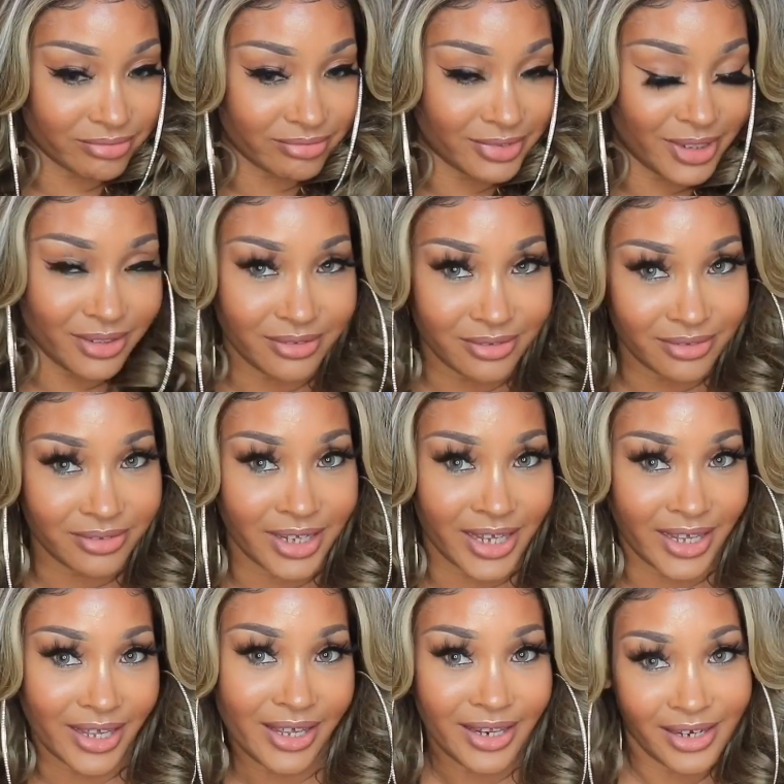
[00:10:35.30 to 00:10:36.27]
oh,
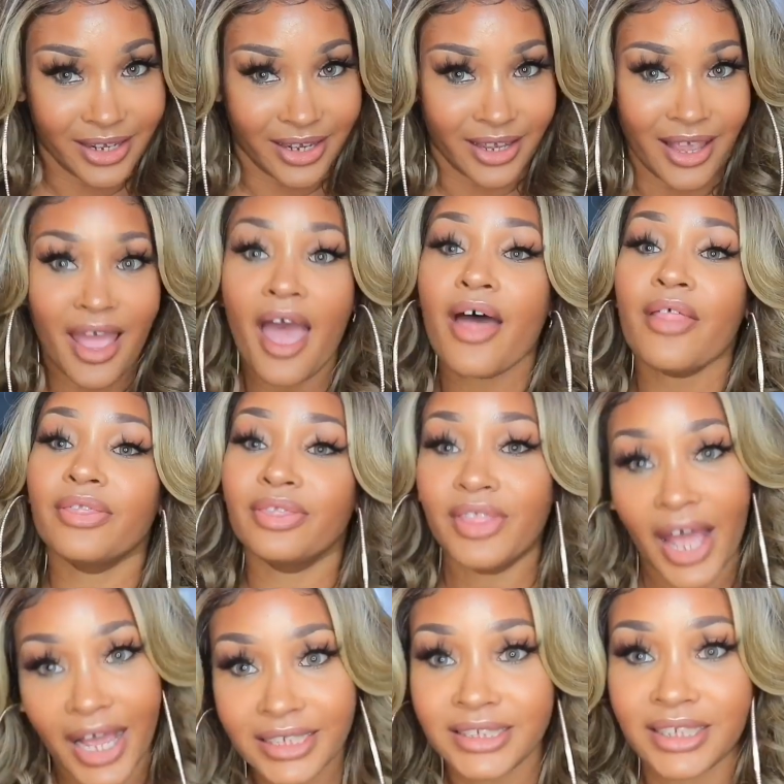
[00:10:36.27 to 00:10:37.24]
honey.
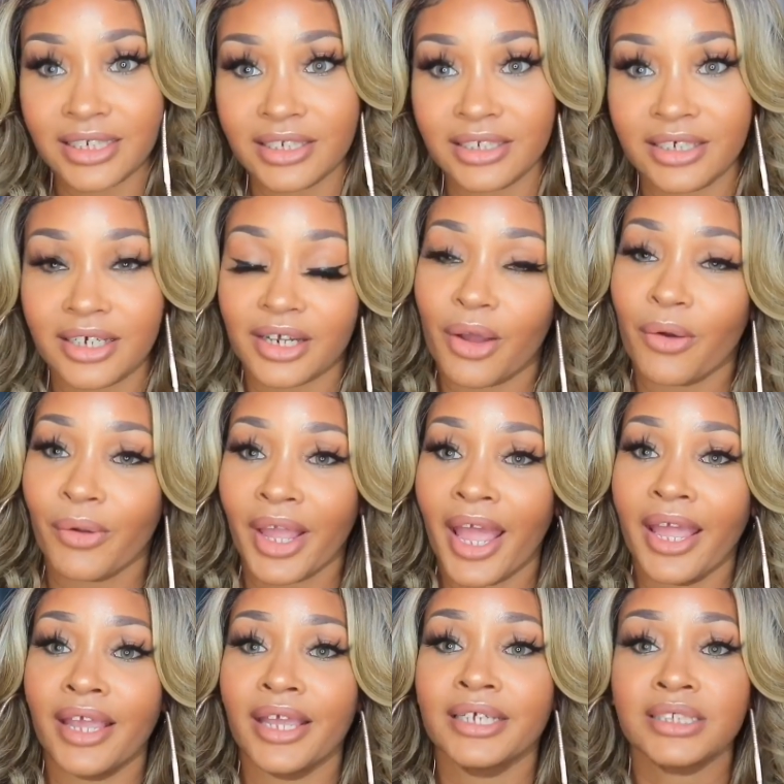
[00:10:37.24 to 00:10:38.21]
That's a look,
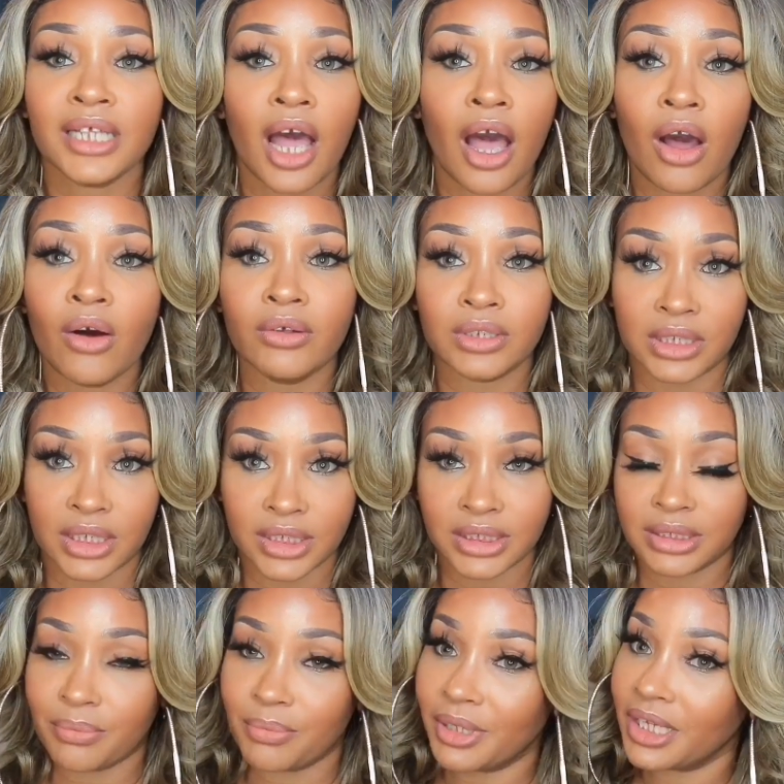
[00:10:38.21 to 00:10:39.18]
okay? It's a whole
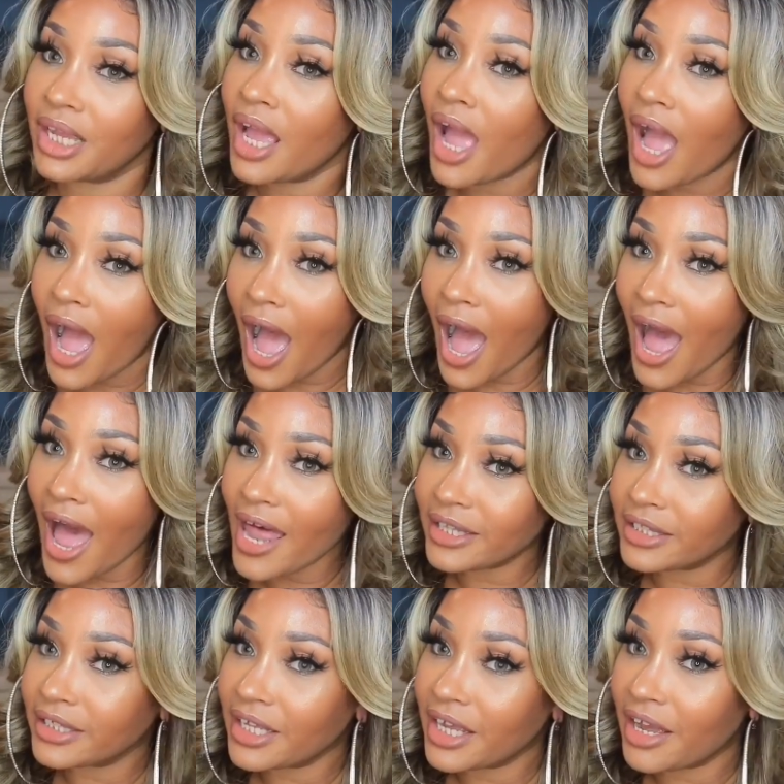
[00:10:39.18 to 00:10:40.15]
look to me.
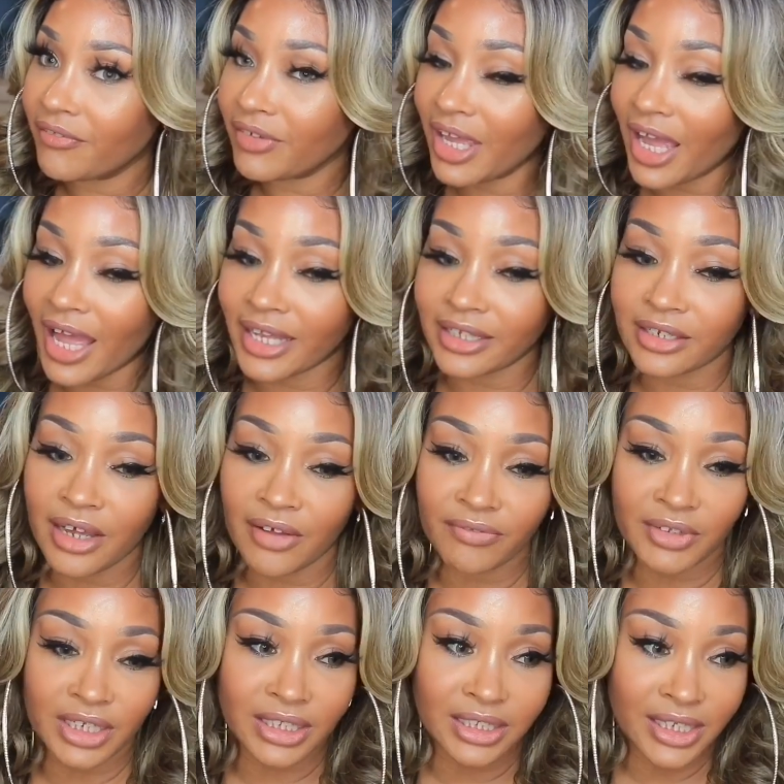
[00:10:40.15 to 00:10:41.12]
I love it. I
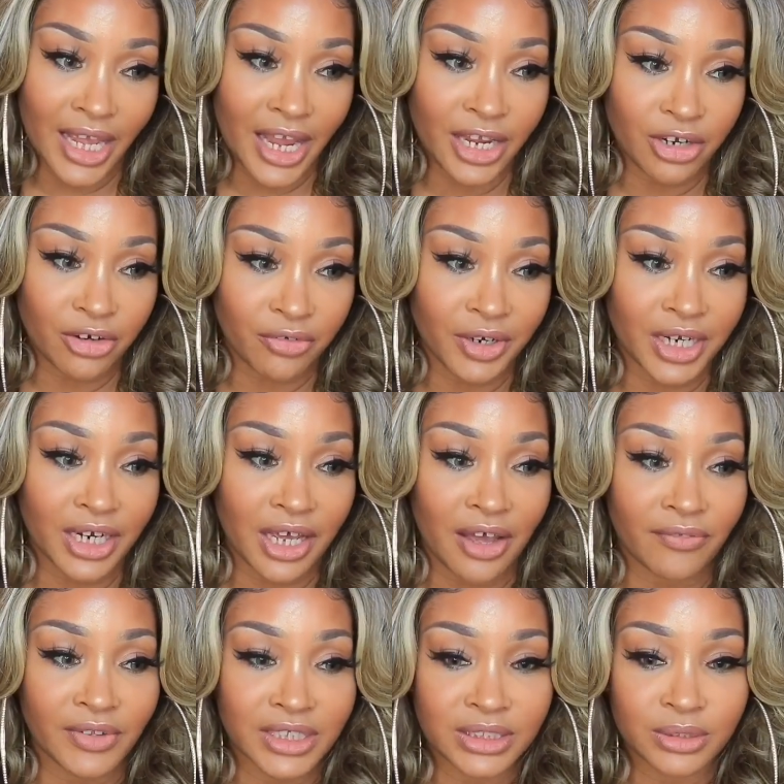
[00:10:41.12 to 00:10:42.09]
love the layering
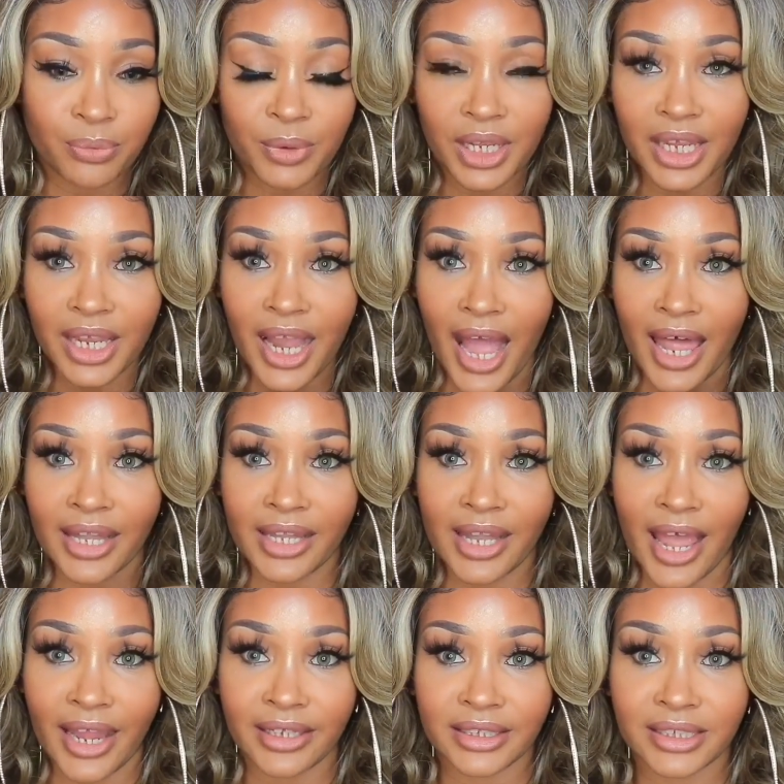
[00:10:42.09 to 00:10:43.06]
of this wig. I
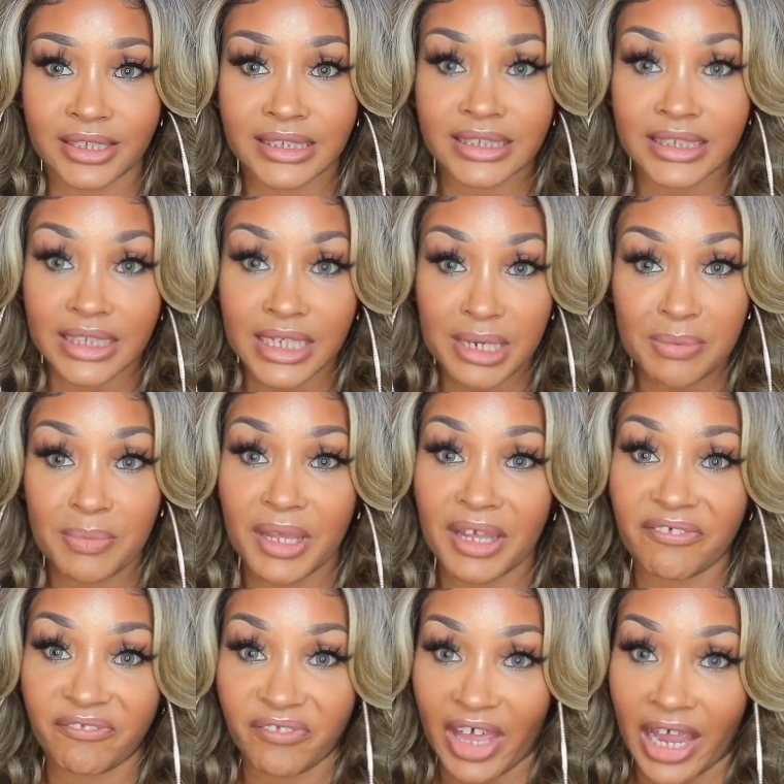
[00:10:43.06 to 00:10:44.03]
like the
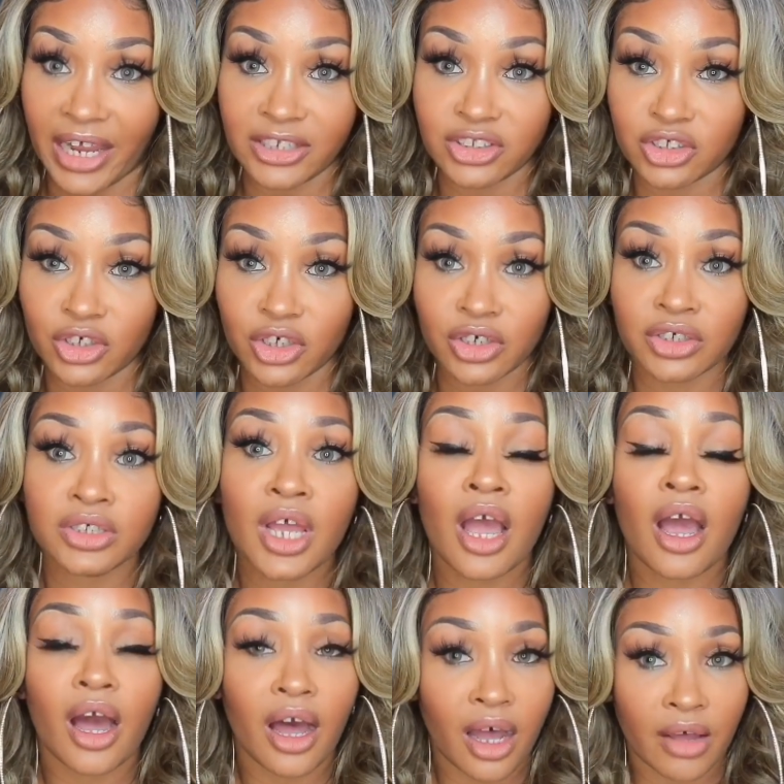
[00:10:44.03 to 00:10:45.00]
slimming factor
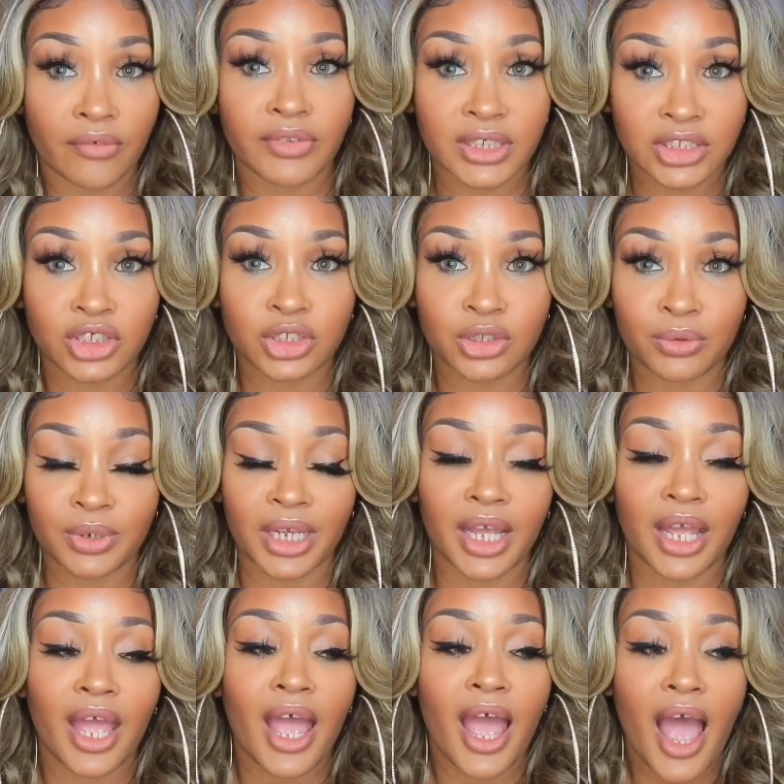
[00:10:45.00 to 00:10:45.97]
of this unit.